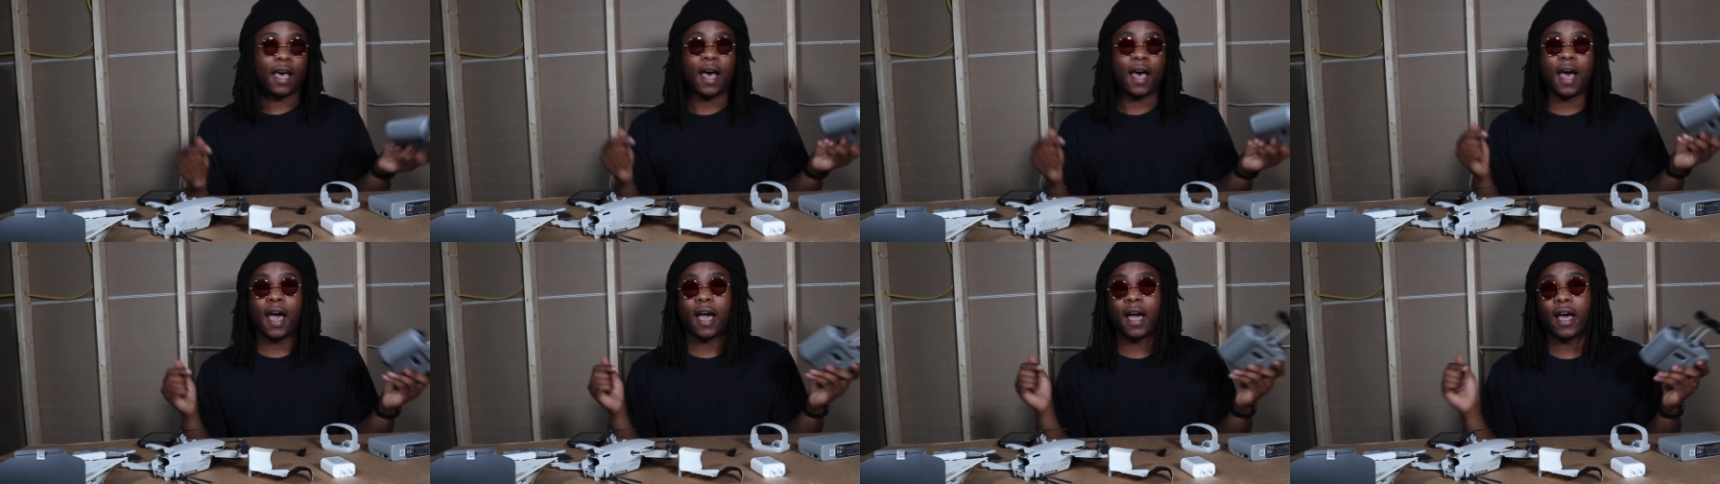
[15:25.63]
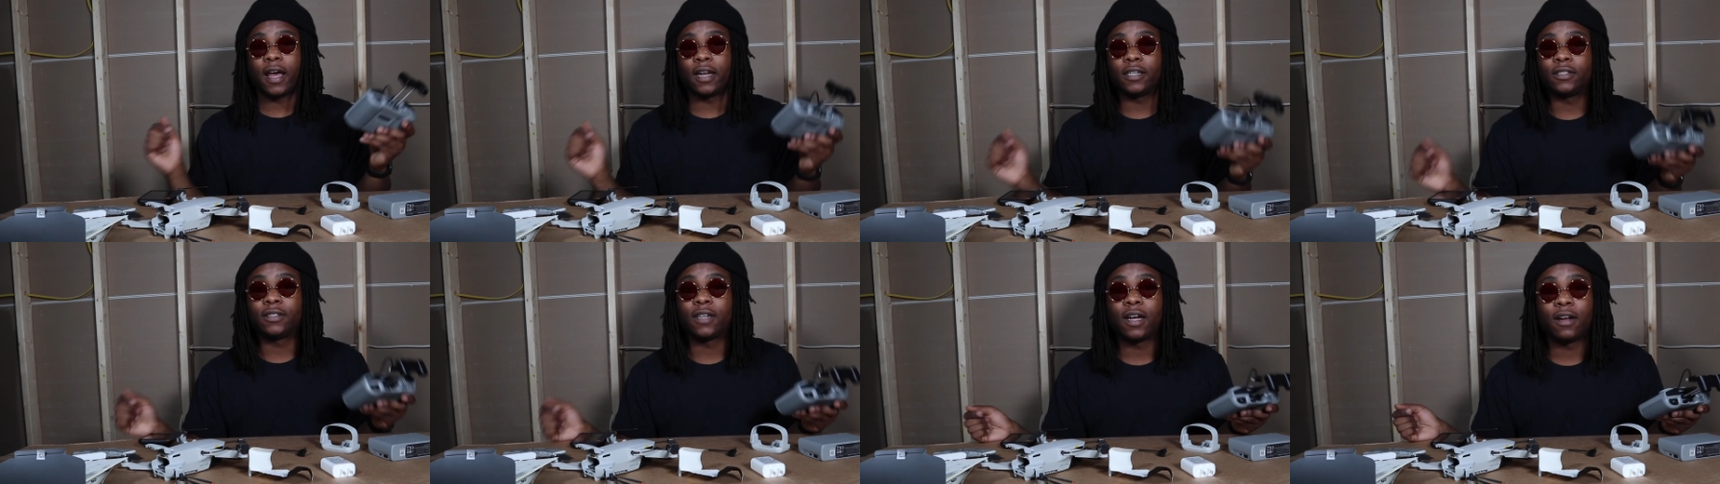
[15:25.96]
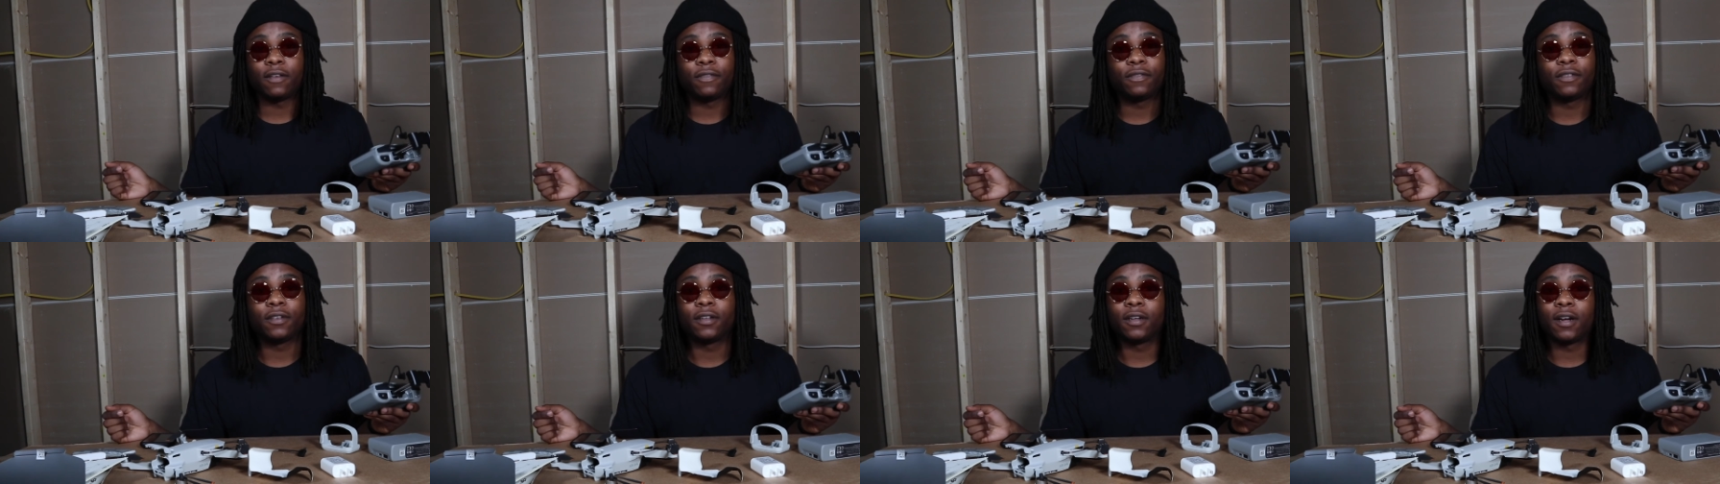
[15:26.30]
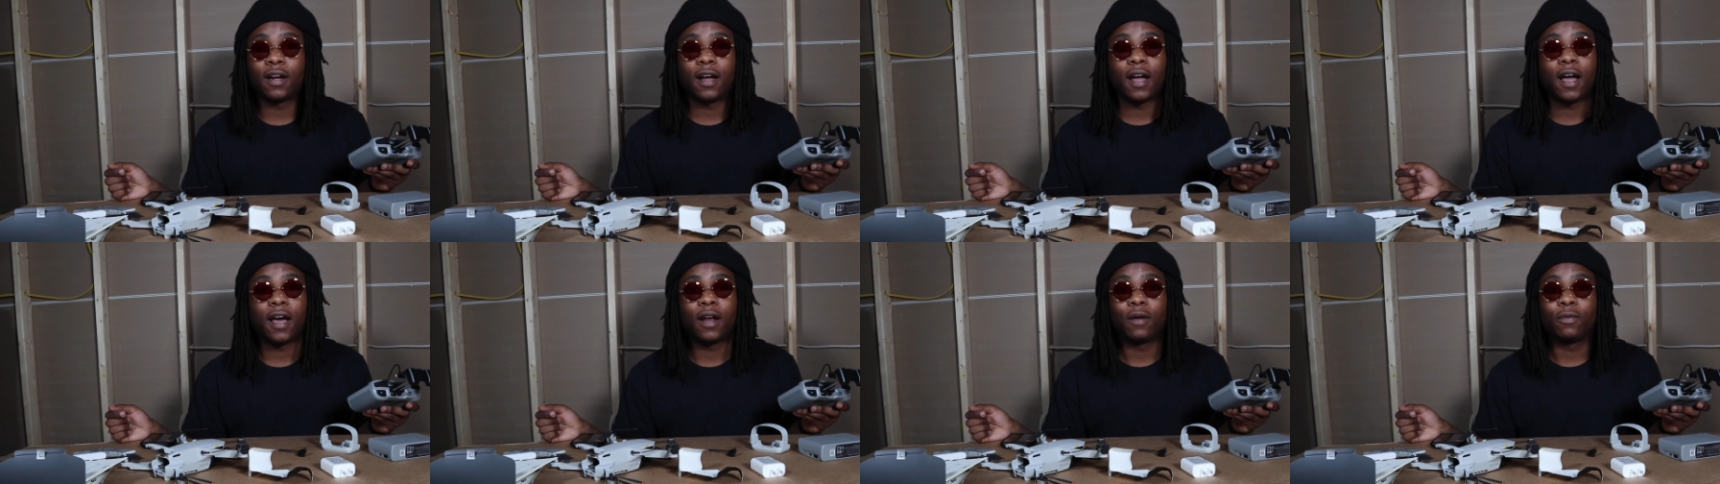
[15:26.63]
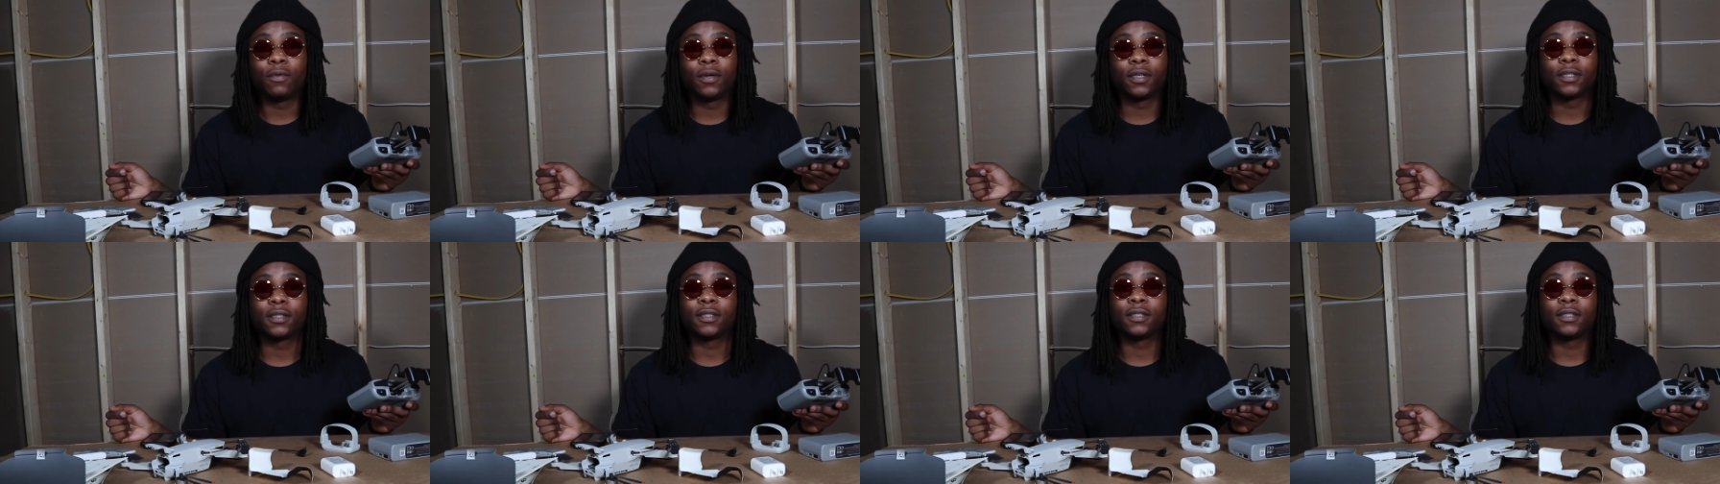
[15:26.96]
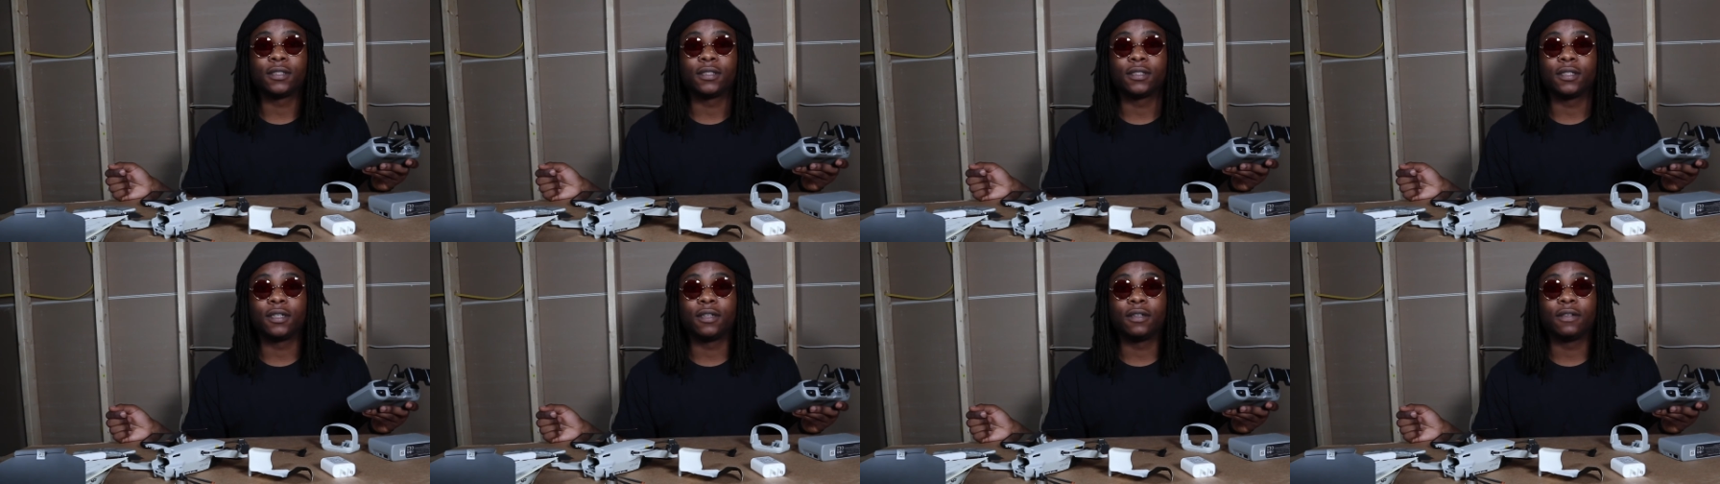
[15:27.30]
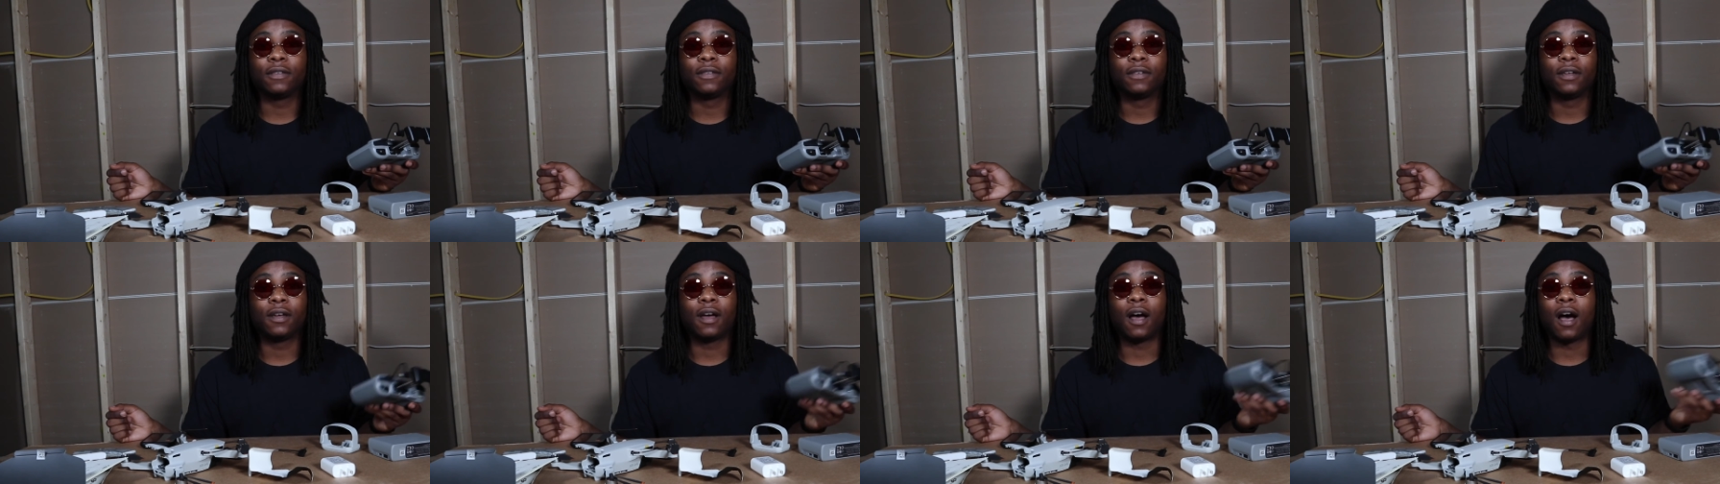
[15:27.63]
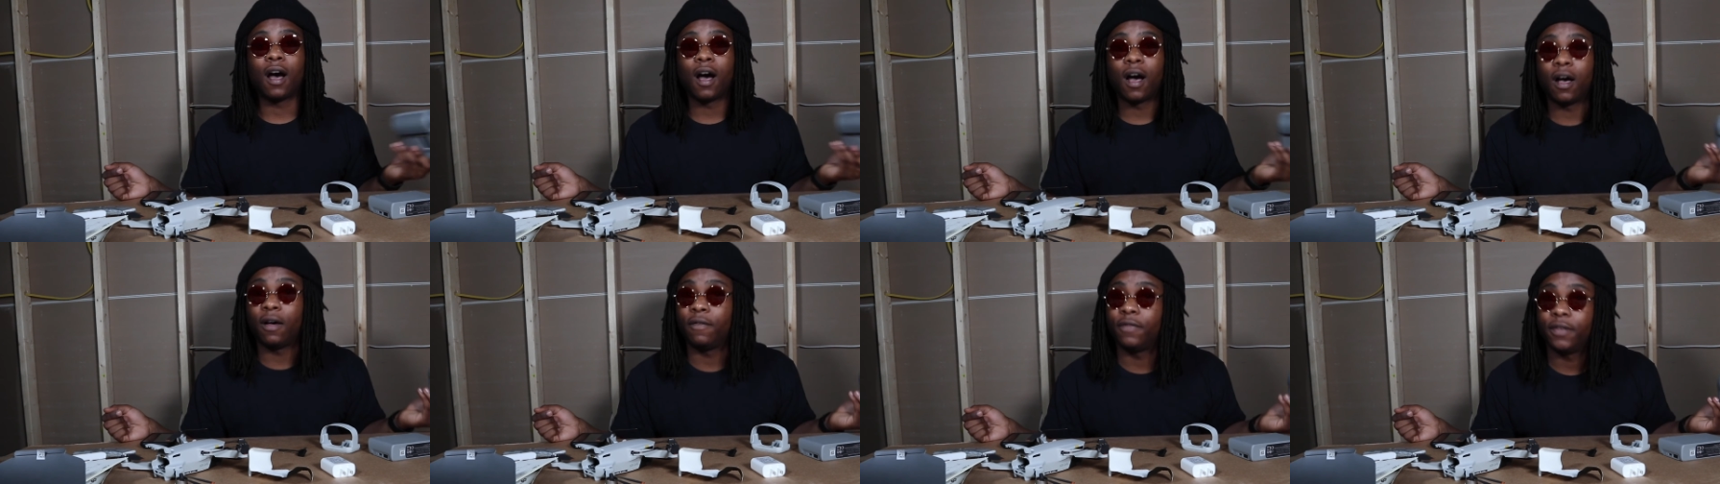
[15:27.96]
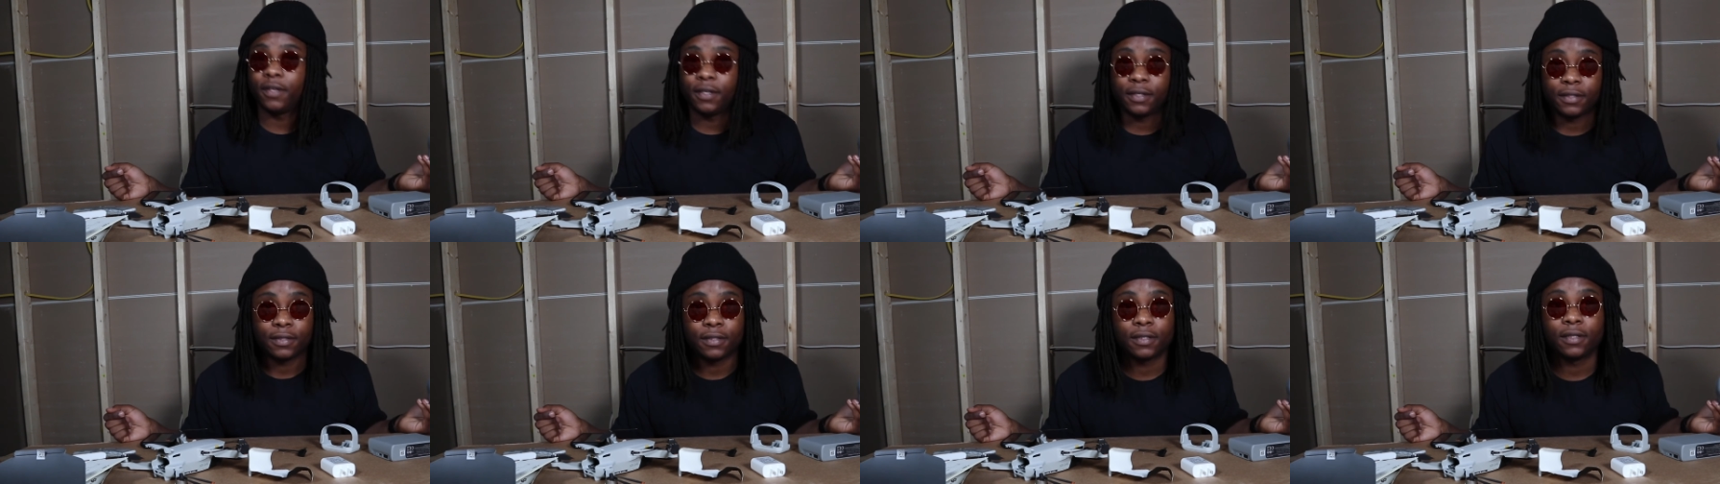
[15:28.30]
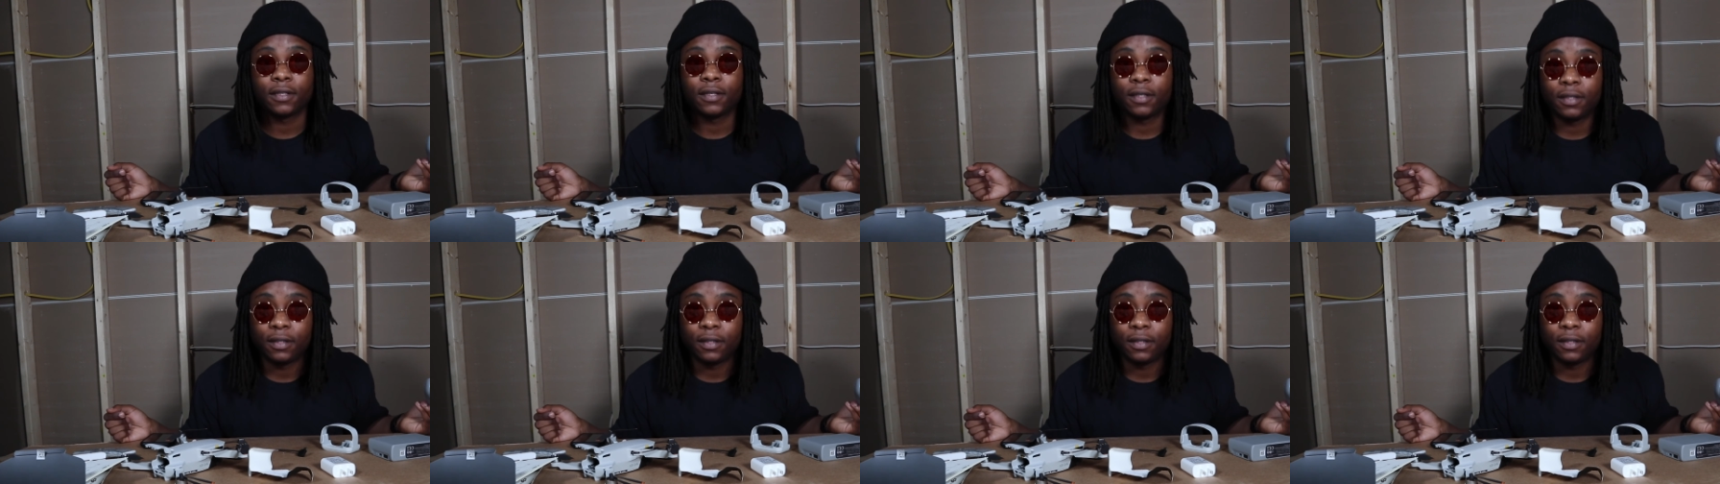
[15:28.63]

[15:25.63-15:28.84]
I gotta try to figure out how to work this stuff. Obviously.